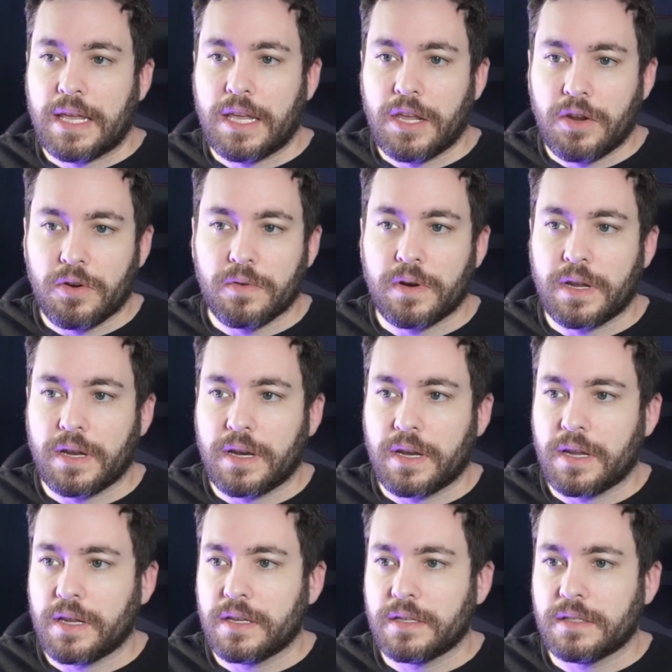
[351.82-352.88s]
here it
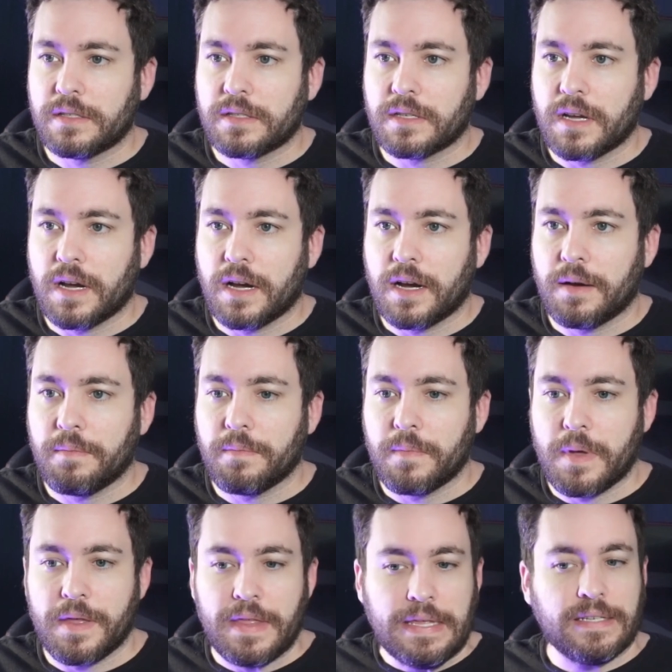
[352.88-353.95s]
is um,
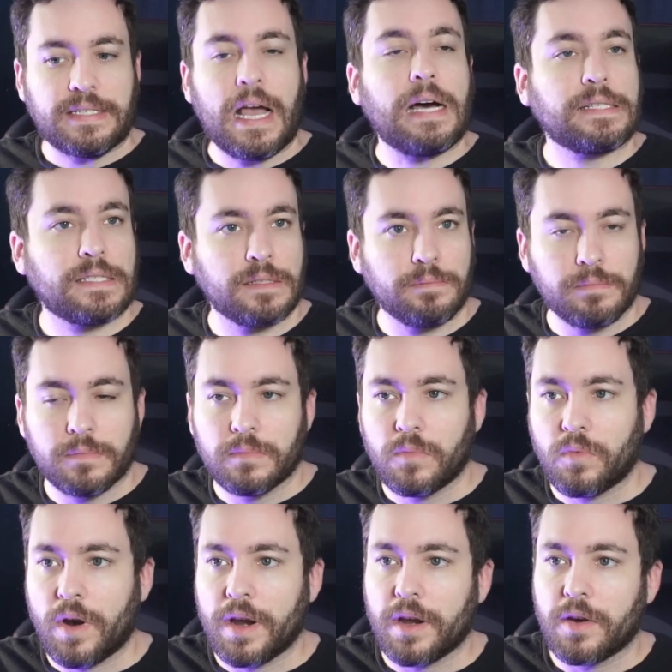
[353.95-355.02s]
his custom
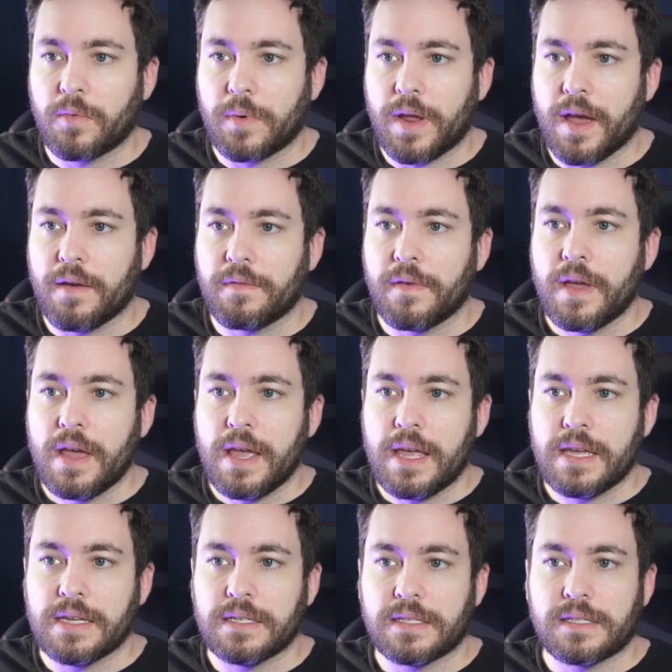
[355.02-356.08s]
right here, and we have
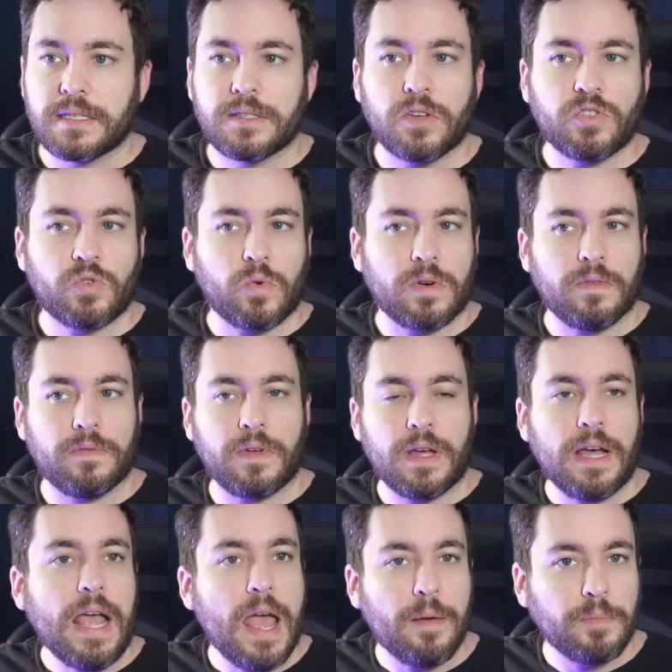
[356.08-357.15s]
his sort of uh,
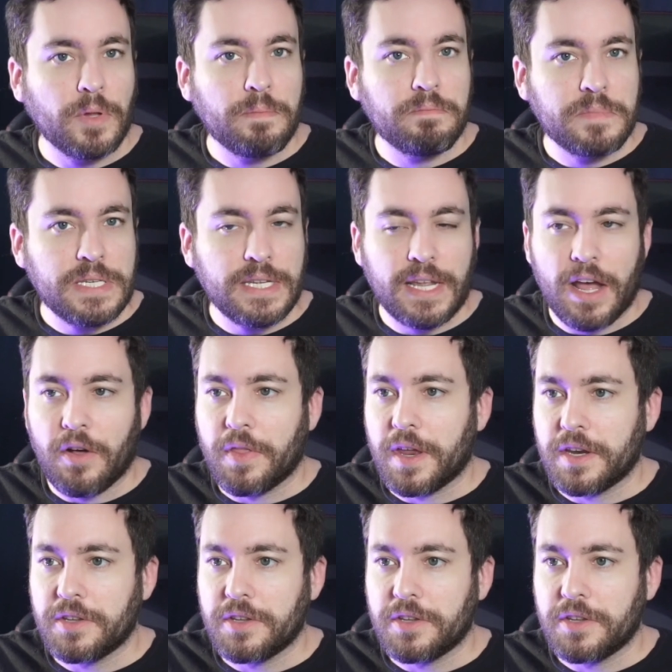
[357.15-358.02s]
emblem decal that he